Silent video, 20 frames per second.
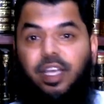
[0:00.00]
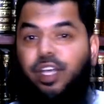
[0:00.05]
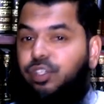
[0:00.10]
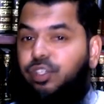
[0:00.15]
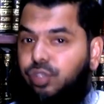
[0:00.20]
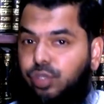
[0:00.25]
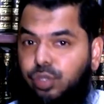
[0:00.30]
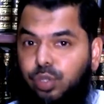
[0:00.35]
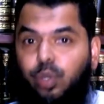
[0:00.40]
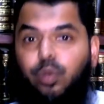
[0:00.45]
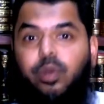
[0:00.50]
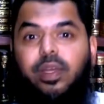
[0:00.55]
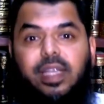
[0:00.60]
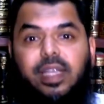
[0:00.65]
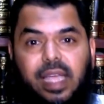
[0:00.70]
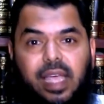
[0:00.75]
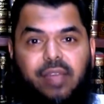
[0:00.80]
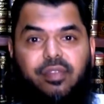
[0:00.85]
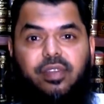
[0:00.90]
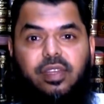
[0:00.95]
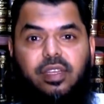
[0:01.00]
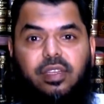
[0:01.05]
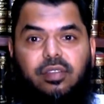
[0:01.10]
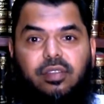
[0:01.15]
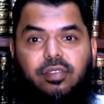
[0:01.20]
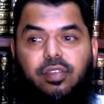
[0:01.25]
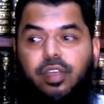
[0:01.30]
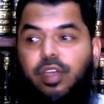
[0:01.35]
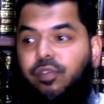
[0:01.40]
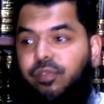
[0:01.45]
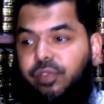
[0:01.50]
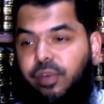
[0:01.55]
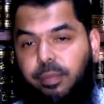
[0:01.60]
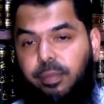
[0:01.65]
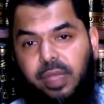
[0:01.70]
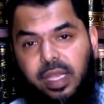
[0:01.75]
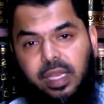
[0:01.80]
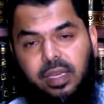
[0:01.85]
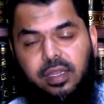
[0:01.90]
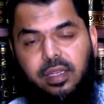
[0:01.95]
historic evidence
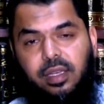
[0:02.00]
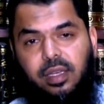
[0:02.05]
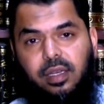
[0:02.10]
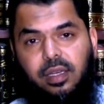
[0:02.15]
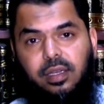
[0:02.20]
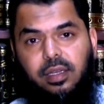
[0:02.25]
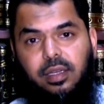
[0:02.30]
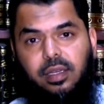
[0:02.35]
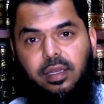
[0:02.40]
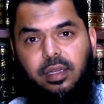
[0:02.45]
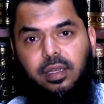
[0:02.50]
from India,